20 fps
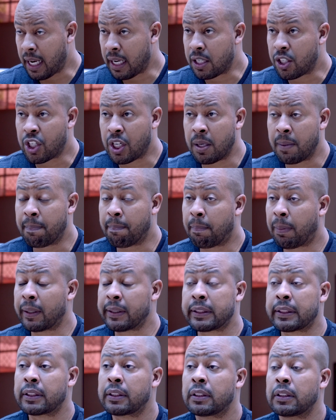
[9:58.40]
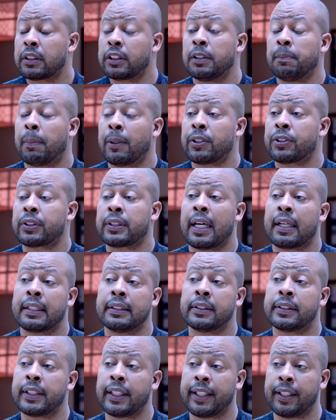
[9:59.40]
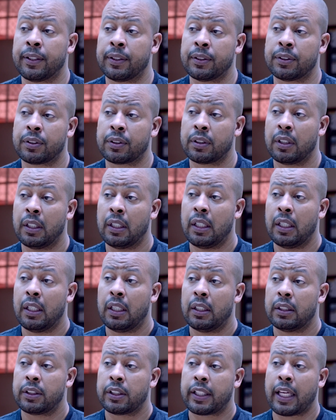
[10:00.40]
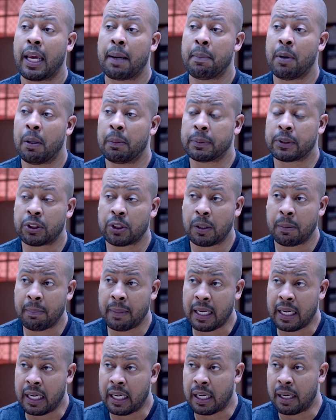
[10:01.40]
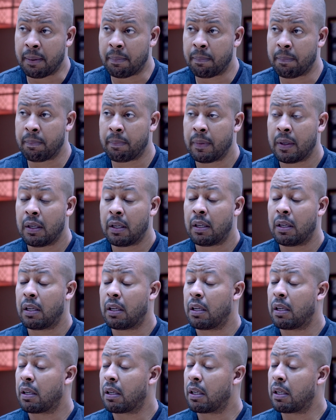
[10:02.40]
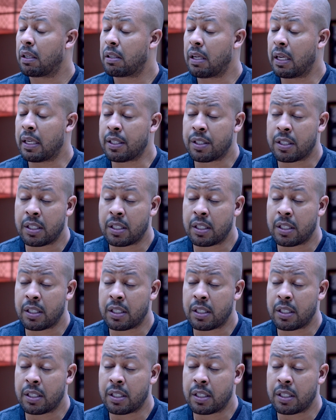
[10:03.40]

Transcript: And she burst out in tears. She came home to her mom, in